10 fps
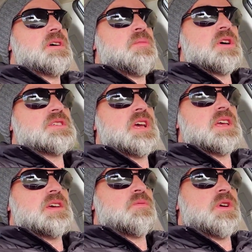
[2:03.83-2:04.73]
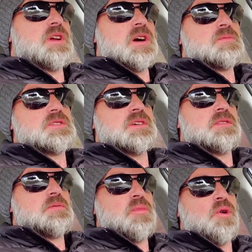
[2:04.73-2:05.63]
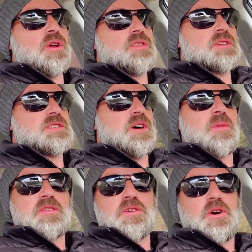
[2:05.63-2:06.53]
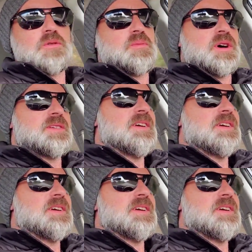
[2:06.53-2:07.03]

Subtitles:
partake in when it comes to pouring things down my throat, but